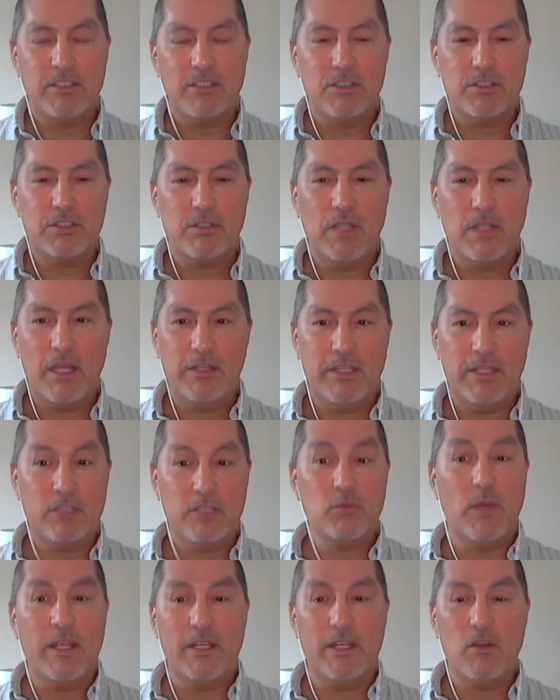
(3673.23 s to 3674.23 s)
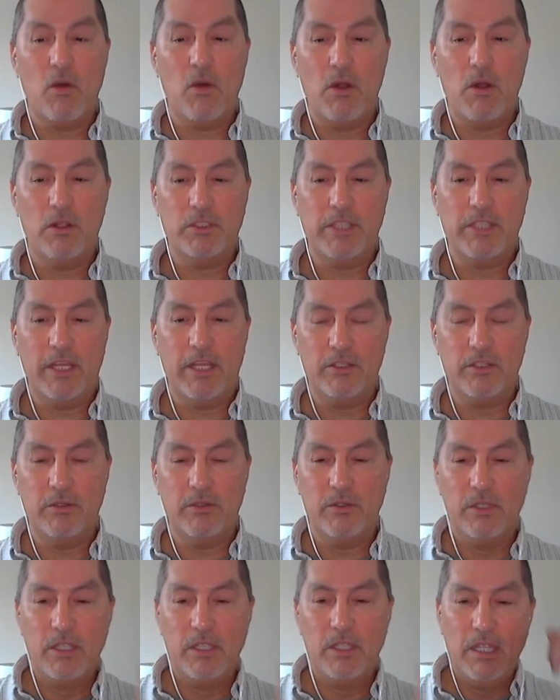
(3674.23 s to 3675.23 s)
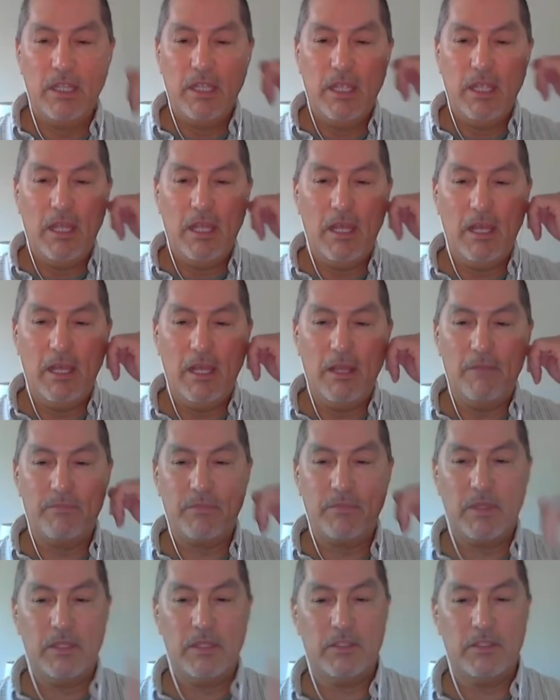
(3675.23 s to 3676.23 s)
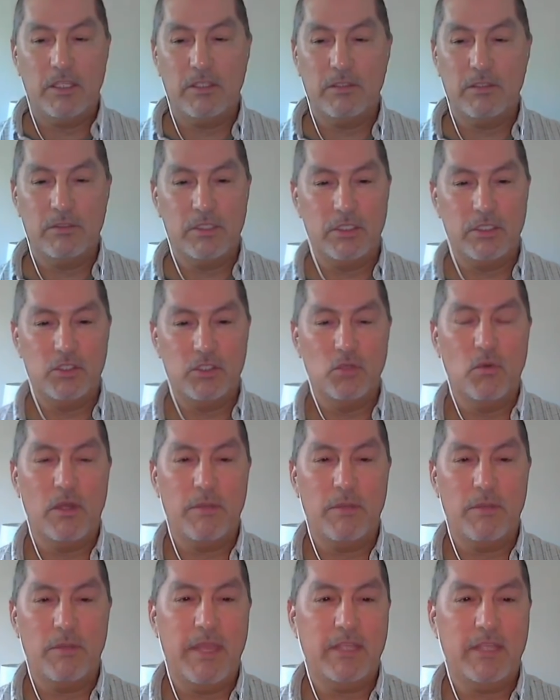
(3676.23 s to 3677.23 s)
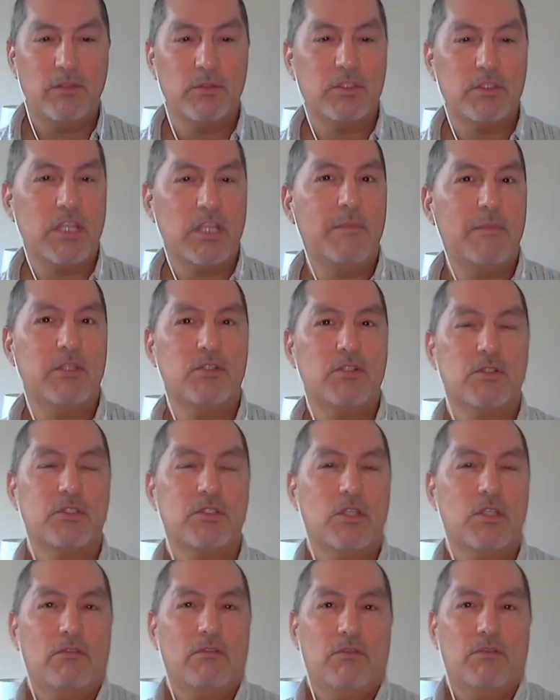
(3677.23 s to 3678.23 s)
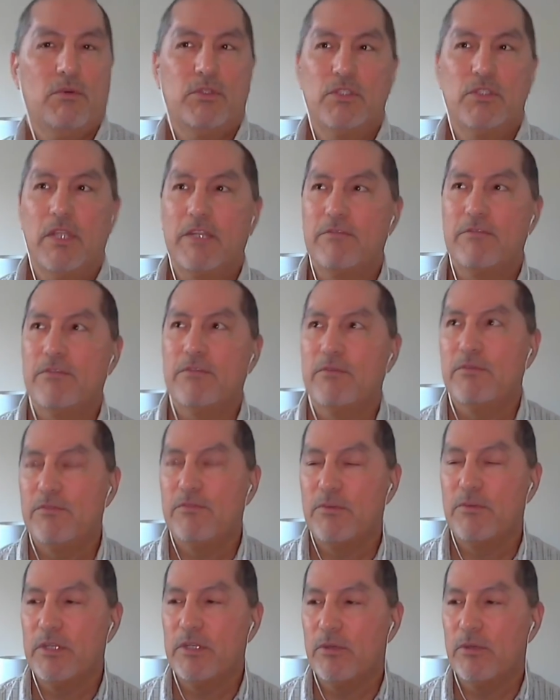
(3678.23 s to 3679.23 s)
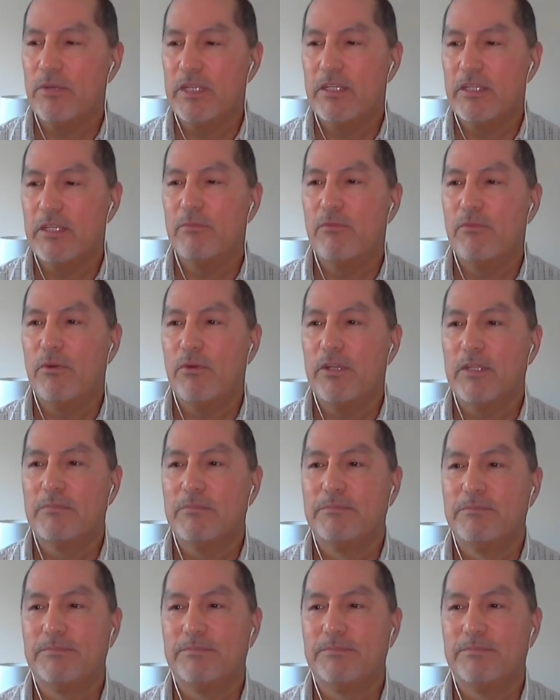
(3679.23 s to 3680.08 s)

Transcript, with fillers: I just uh, that's why I called on you. Yeah, yeah. Did you want to make those comments yourself, or would you like f- for me to read them for you?